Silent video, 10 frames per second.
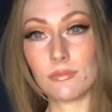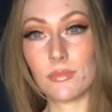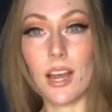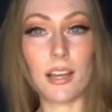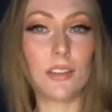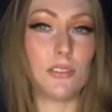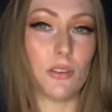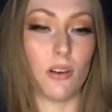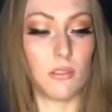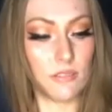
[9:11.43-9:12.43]
I could do a
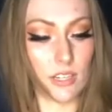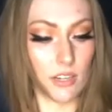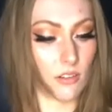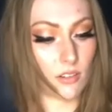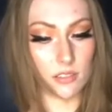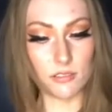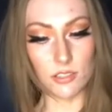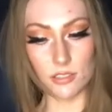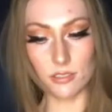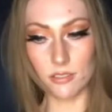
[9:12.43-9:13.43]
whole video on
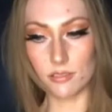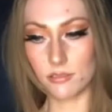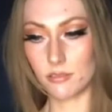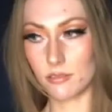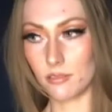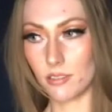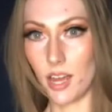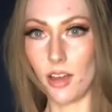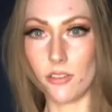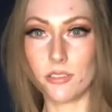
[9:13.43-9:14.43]
just
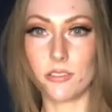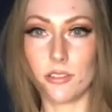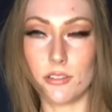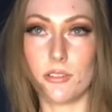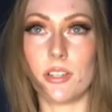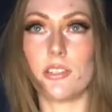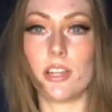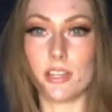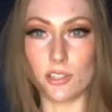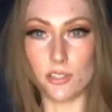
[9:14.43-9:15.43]
how the surgery
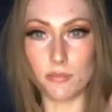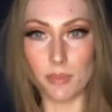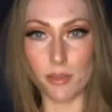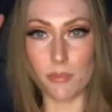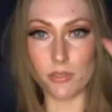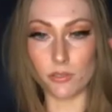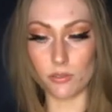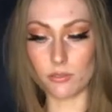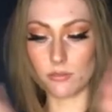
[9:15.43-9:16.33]
changed my mental